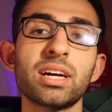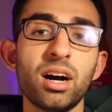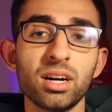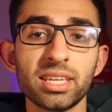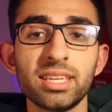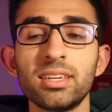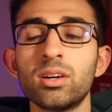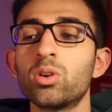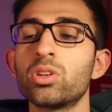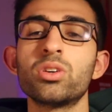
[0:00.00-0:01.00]

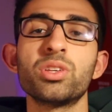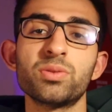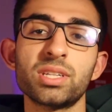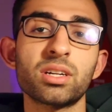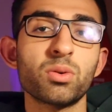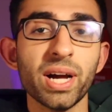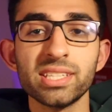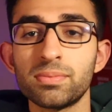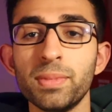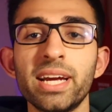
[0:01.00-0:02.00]
Anki or you're using
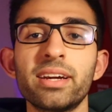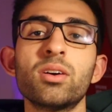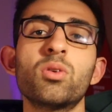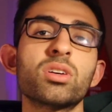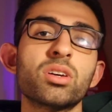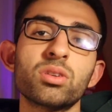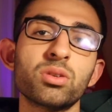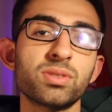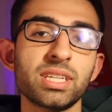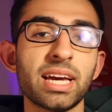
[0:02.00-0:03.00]
QuestMed or you're
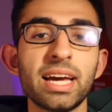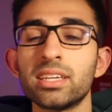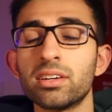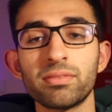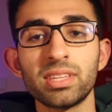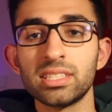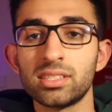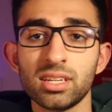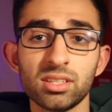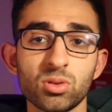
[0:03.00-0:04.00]
using any of
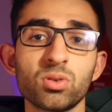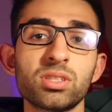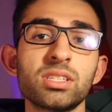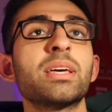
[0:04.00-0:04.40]
these resources,